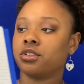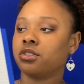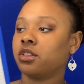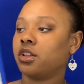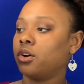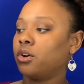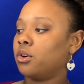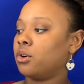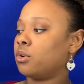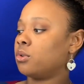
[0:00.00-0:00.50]
on
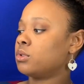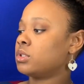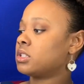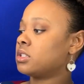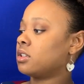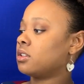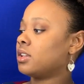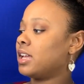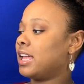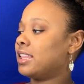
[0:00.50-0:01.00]

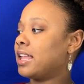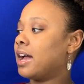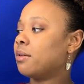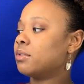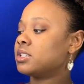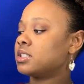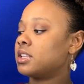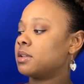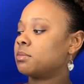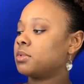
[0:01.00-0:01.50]
those, and that
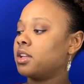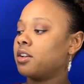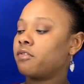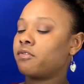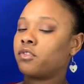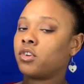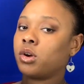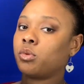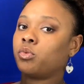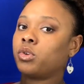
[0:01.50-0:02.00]
was something
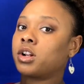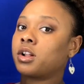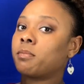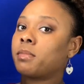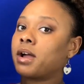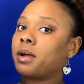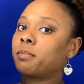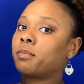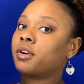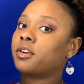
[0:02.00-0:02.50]
from one of
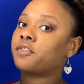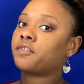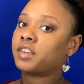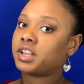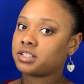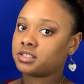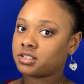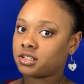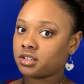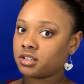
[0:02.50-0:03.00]
my
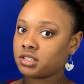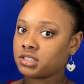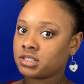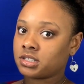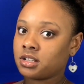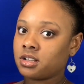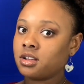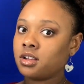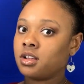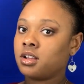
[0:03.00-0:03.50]
professors.
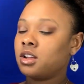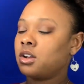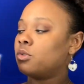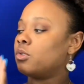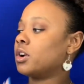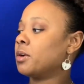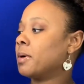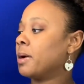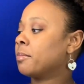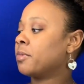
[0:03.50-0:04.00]

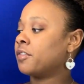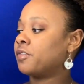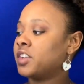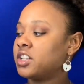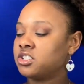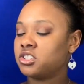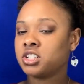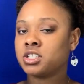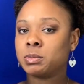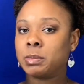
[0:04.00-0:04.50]
One of my
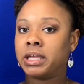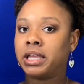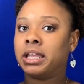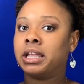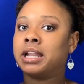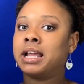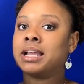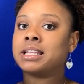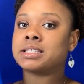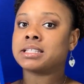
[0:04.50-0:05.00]
professors
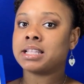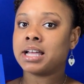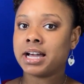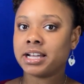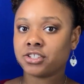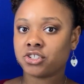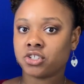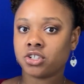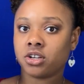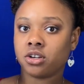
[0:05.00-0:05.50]
made a
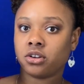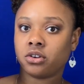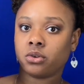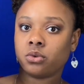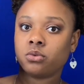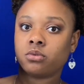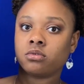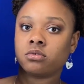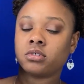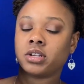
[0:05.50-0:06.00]

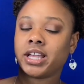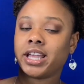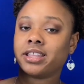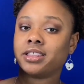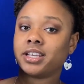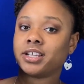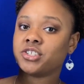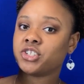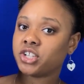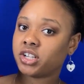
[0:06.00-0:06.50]
slideshow, and
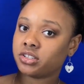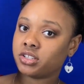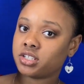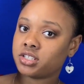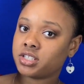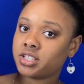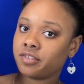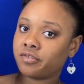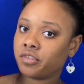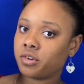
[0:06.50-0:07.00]
they shared
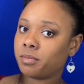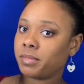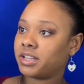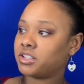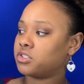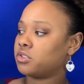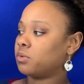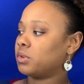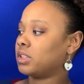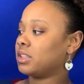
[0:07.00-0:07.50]
this
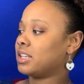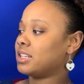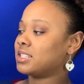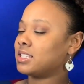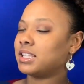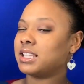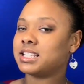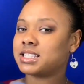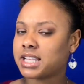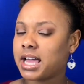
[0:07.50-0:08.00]
information with us,
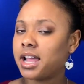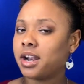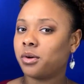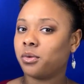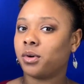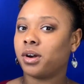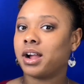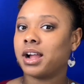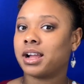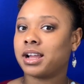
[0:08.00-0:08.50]
and that's kind of
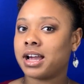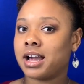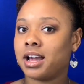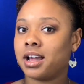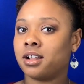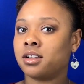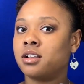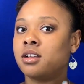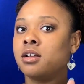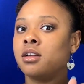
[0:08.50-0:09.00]
where I
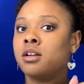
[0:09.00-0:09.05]
got